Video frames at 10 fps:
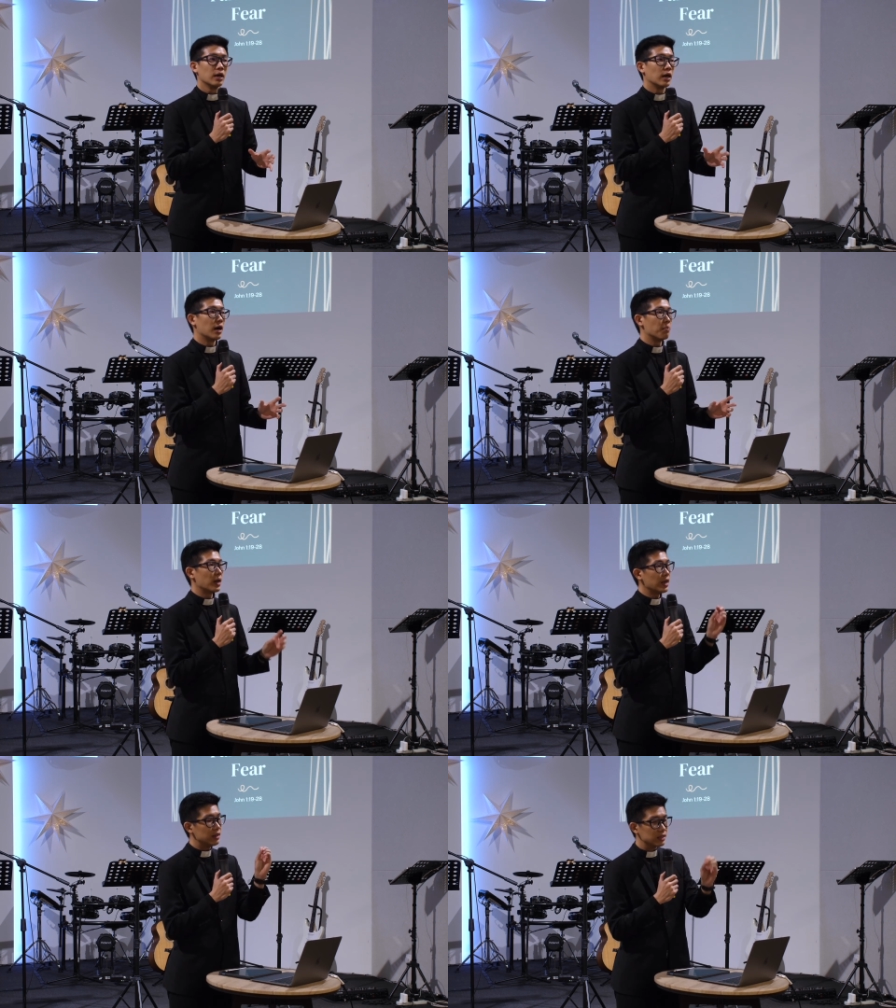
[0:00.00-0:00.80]

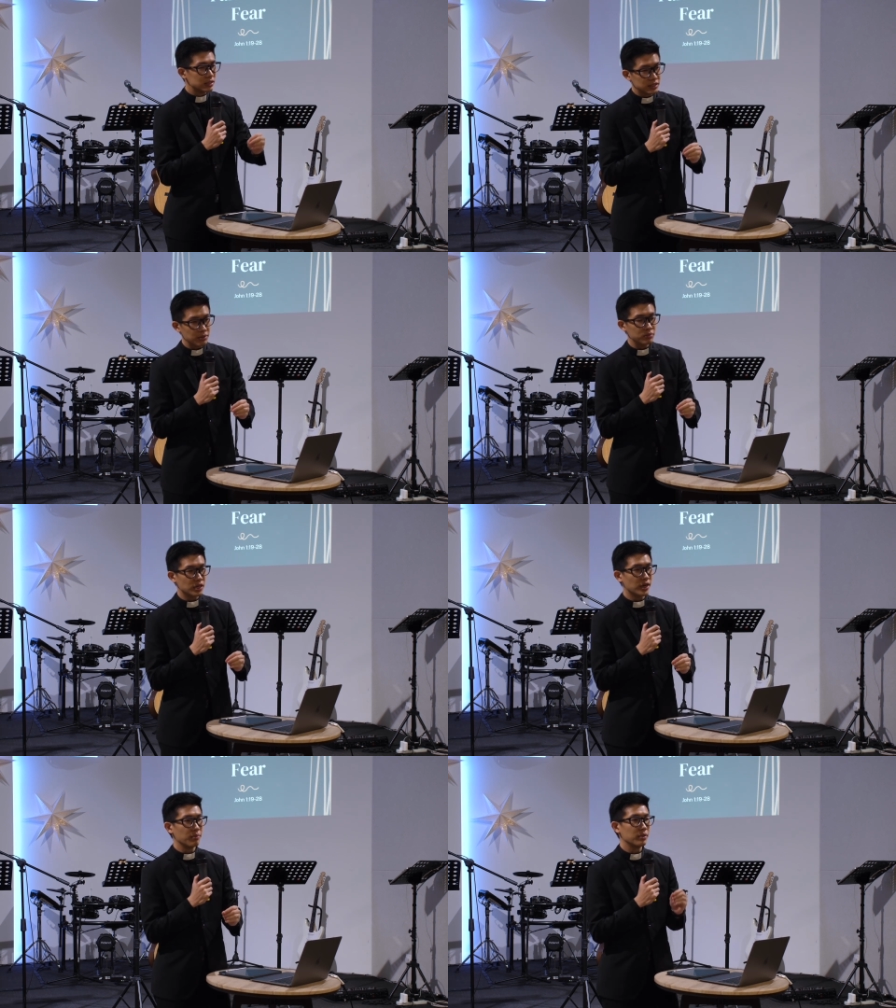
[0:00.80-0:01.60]
But at the same
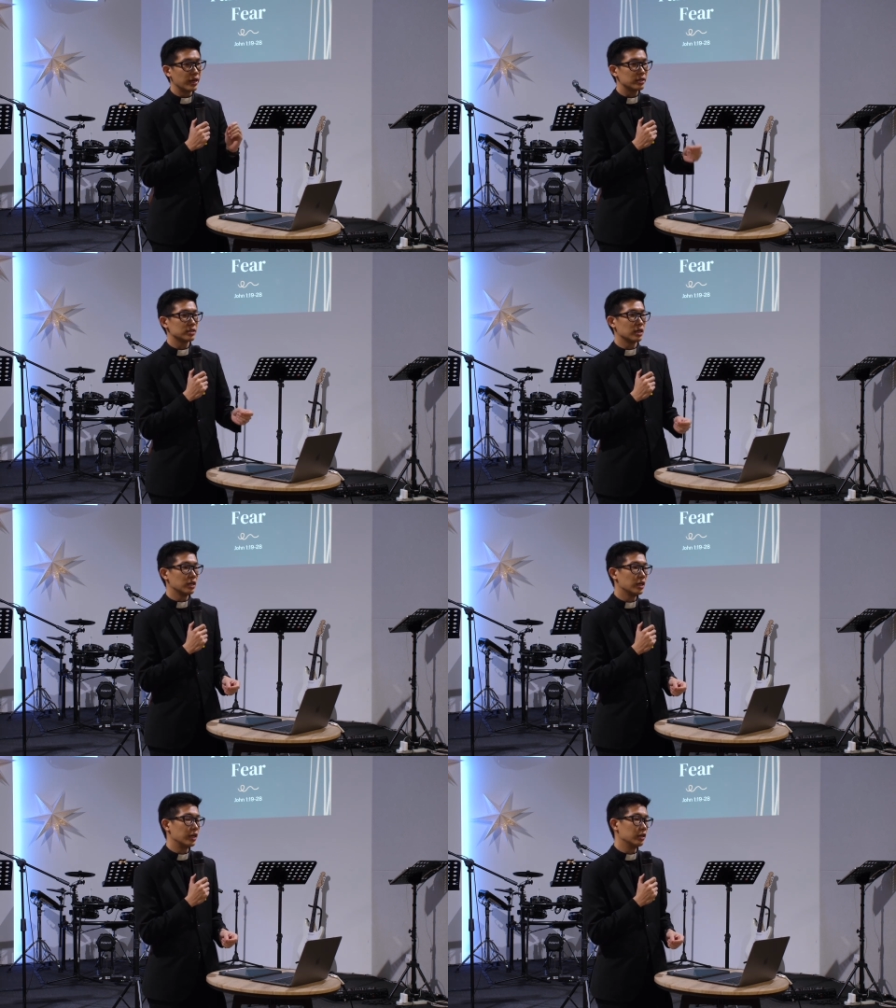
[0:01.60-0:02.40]
time, next Sunday